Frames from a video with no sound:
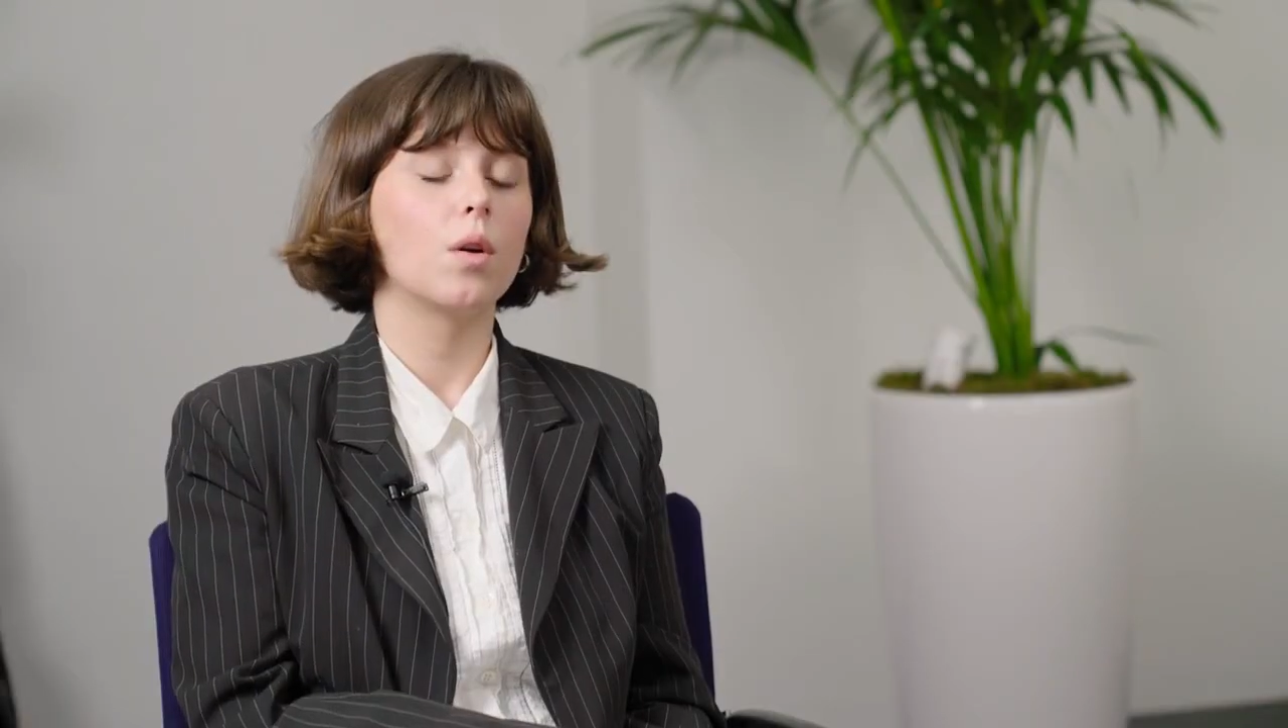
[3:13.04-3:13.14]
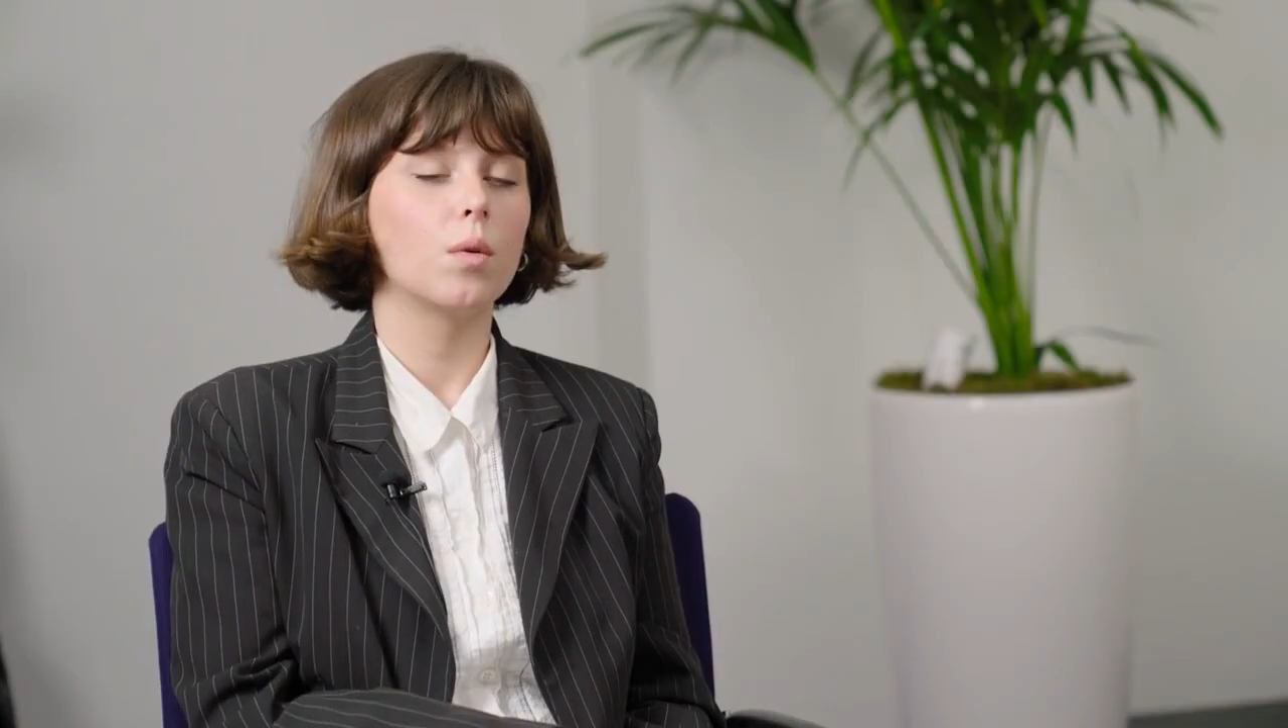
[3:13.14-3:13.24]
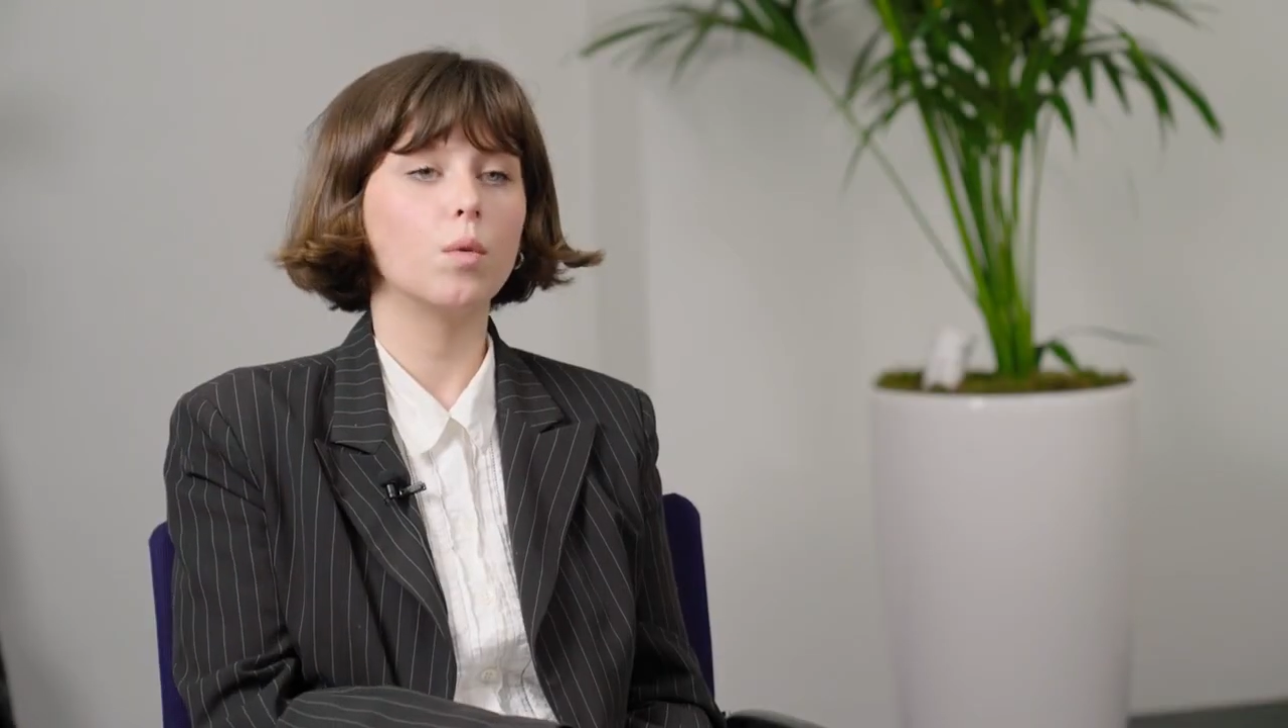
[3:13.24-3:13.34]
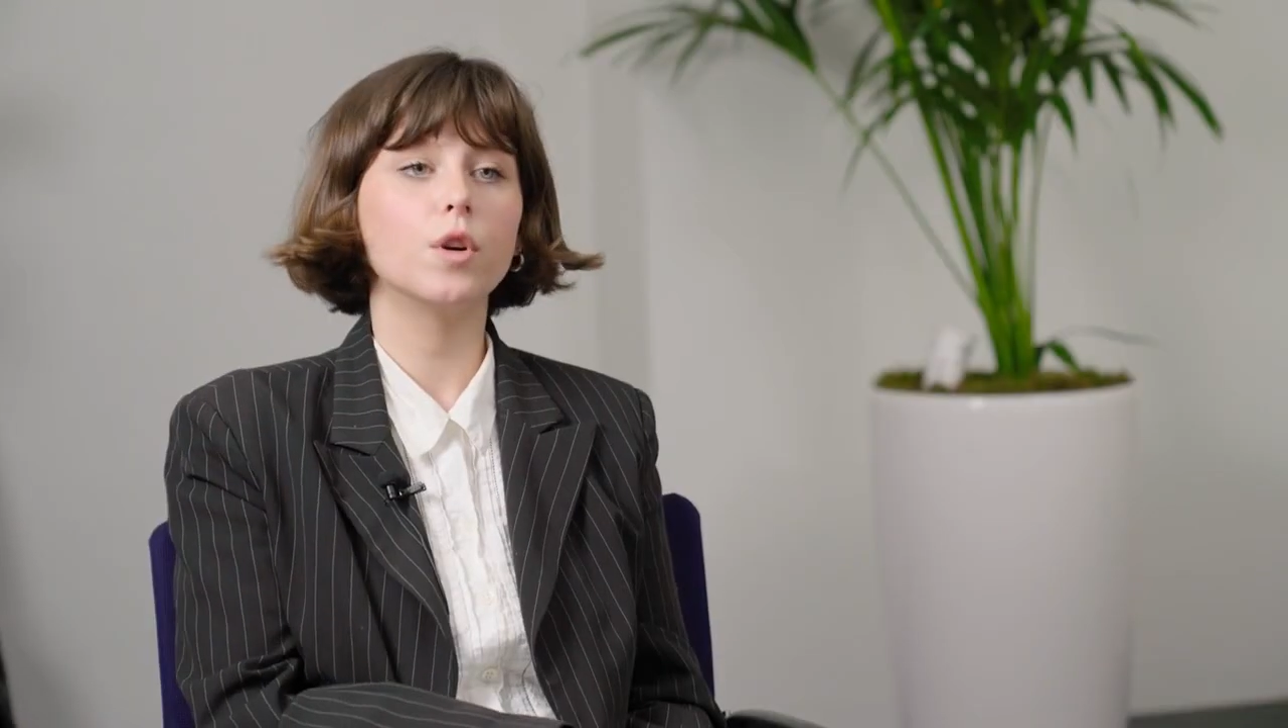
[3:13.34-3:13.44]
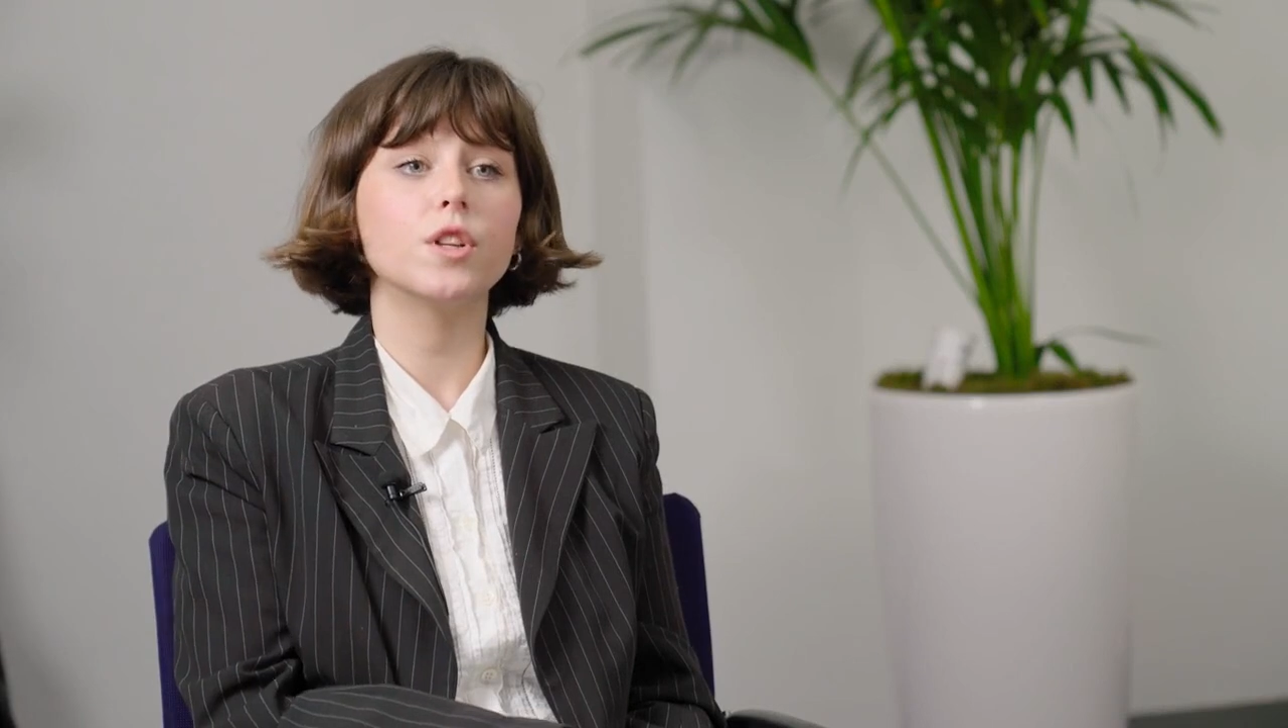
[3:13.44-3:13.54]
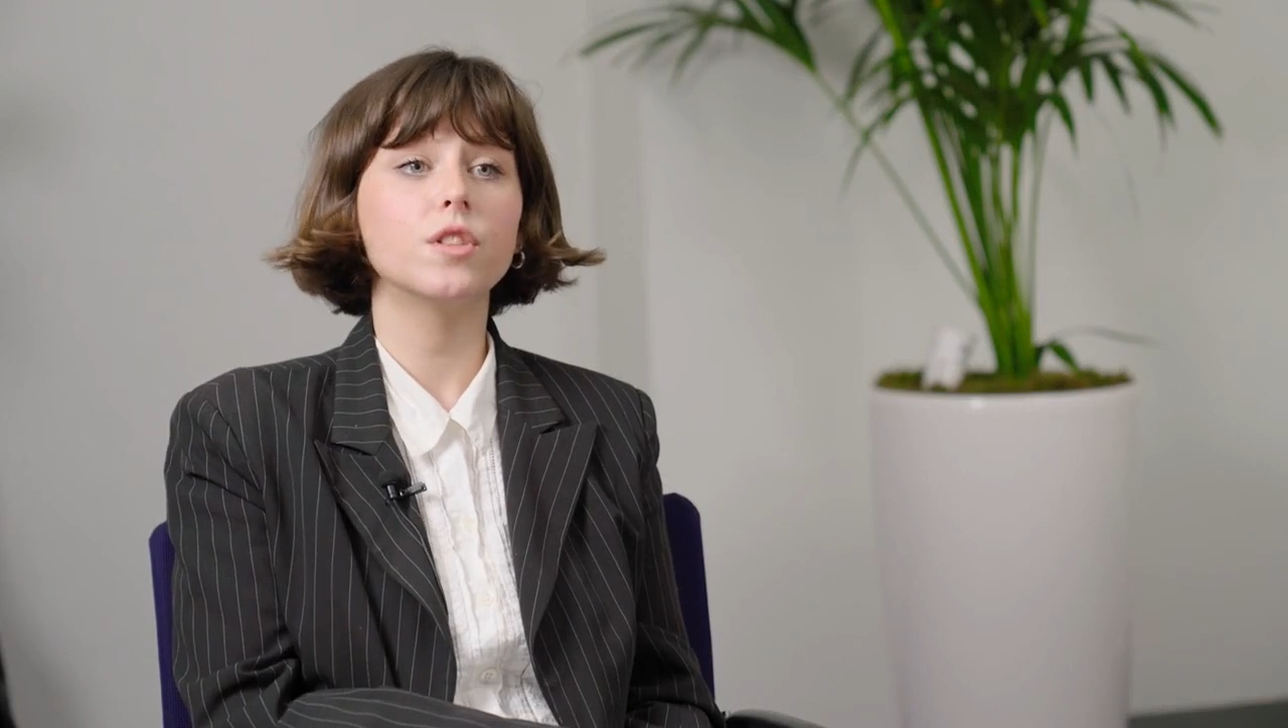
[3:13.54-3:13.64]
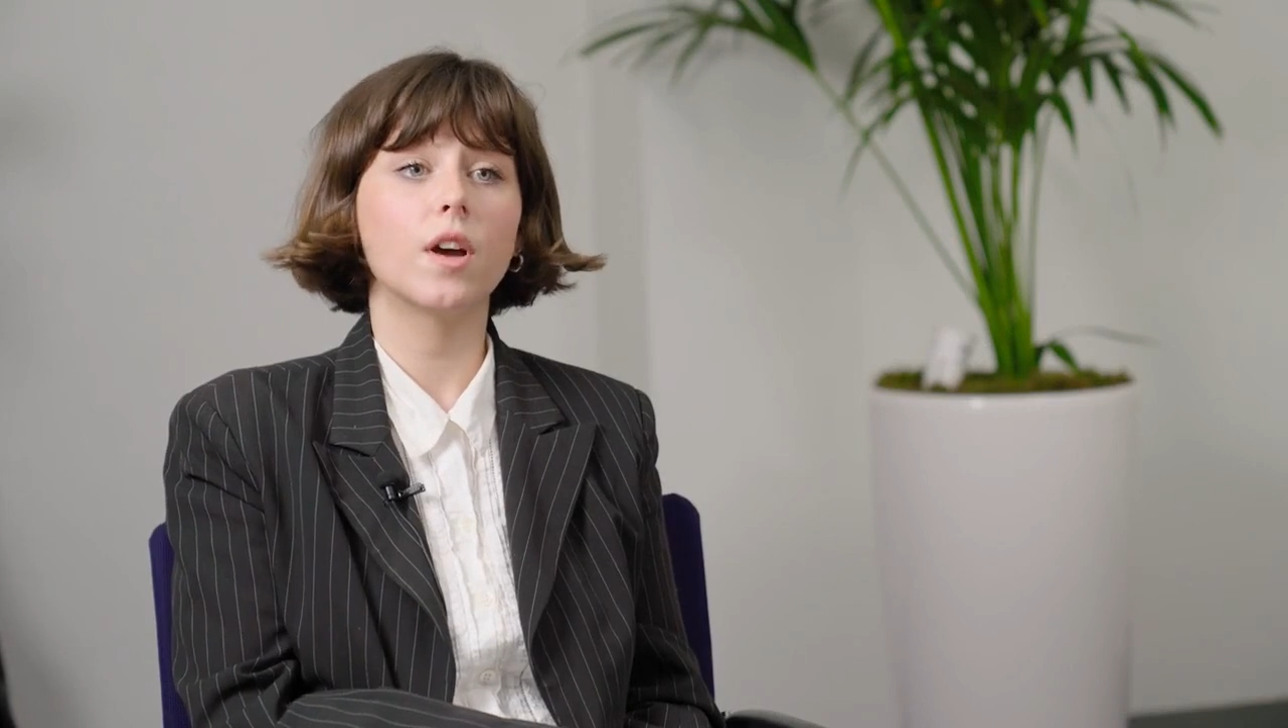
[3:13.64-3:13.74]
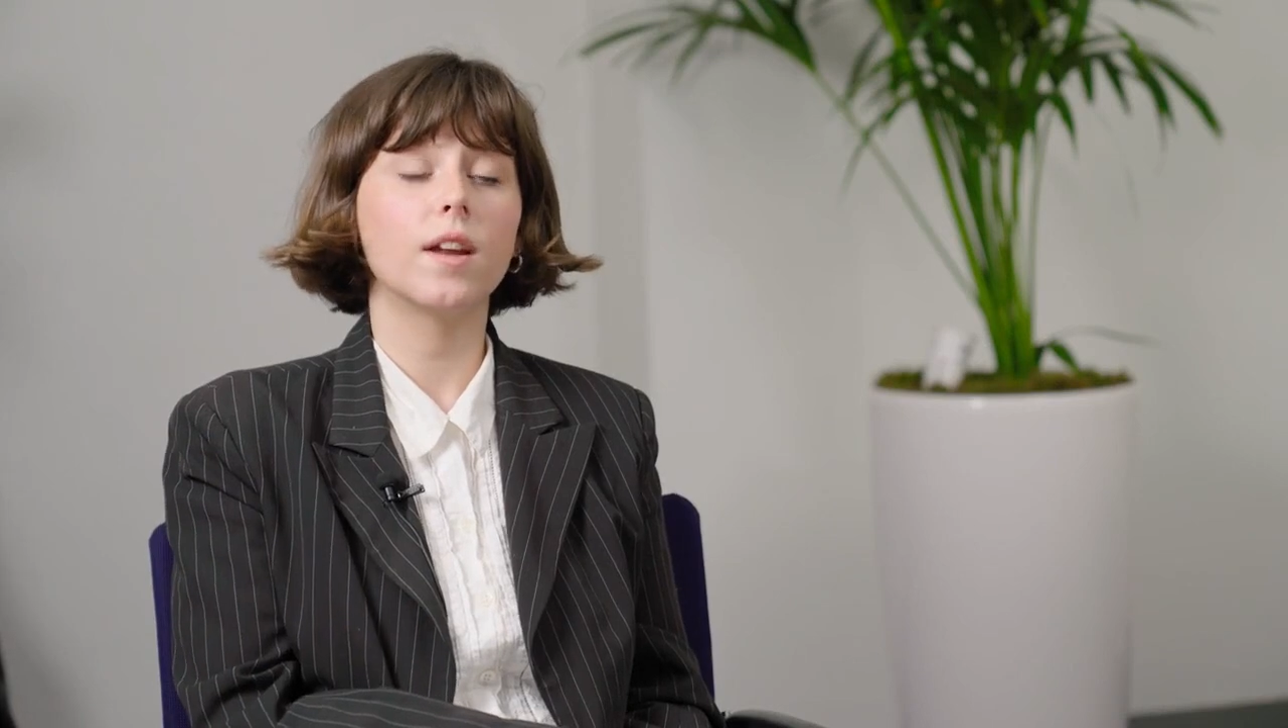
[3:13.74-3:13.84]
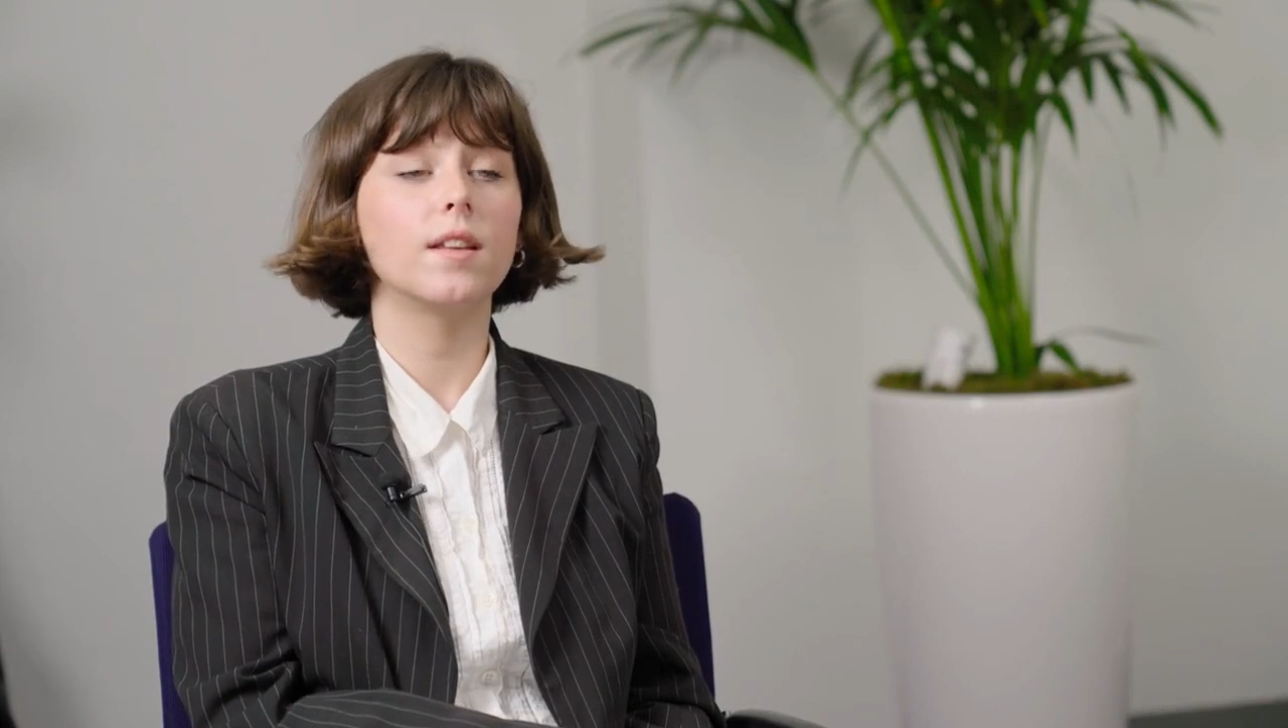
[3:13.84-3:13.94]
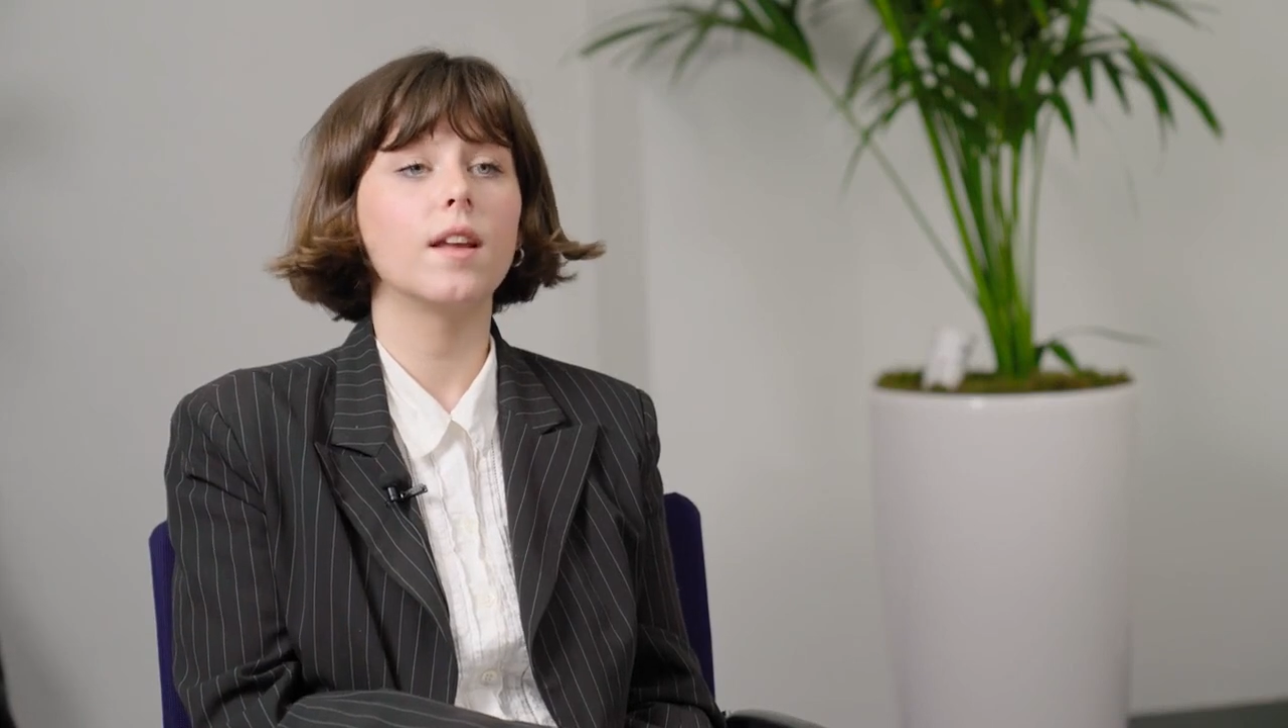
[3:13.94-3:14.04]
What should
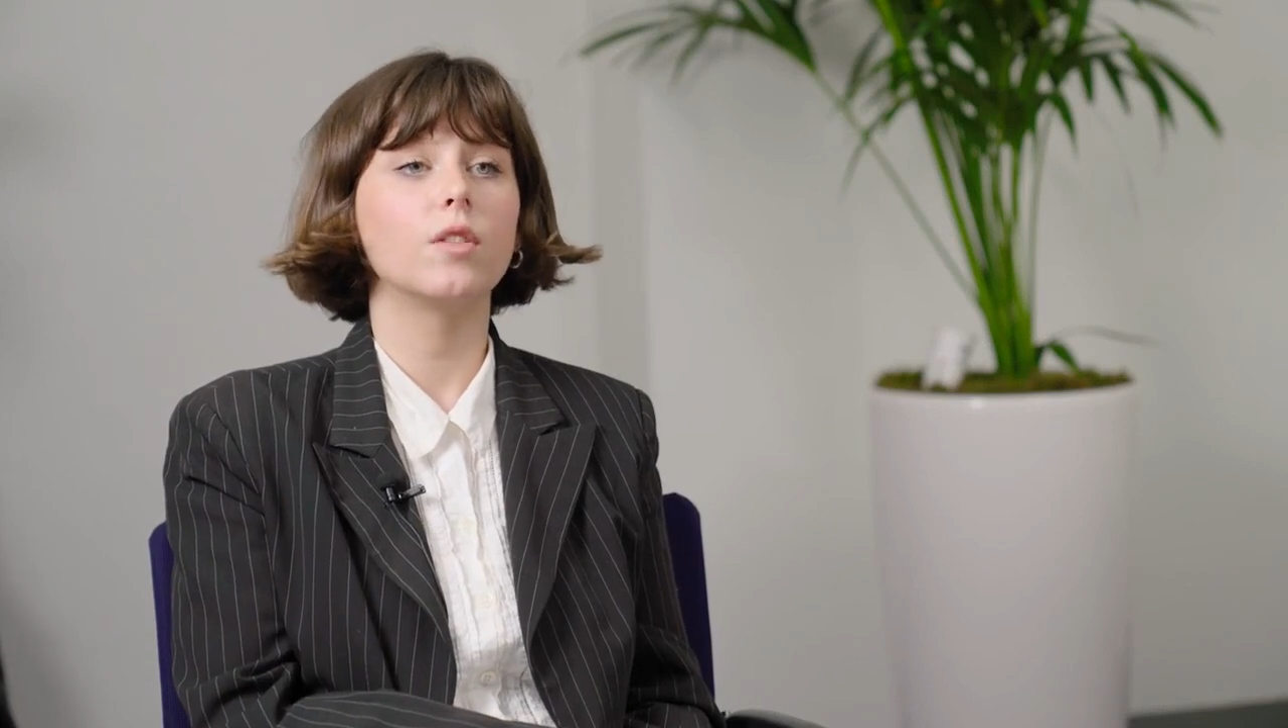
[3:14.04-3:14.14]
scientists